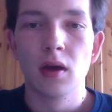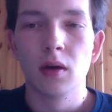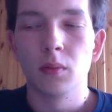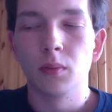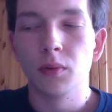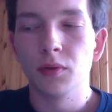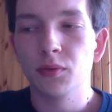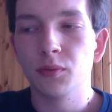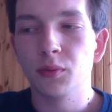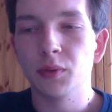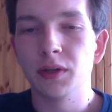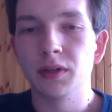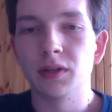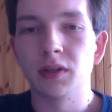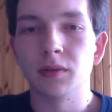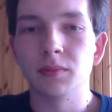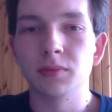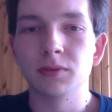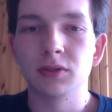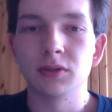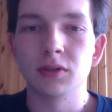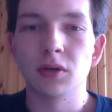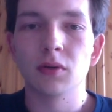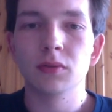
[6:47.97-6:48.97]
with 3
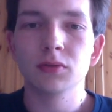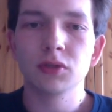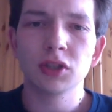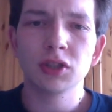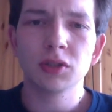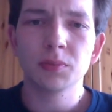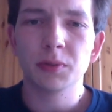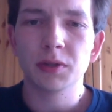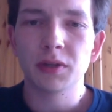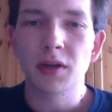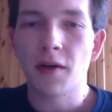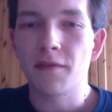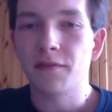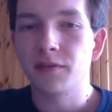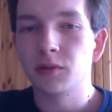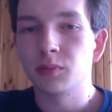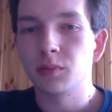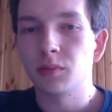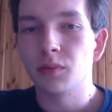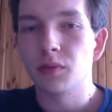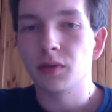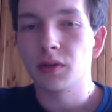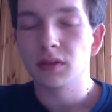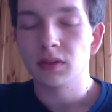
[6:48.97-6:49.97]
clubs. So just be
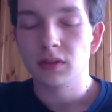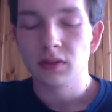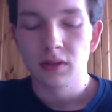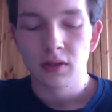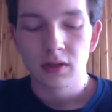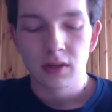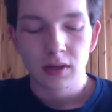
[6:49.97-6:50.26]
comfortable with this.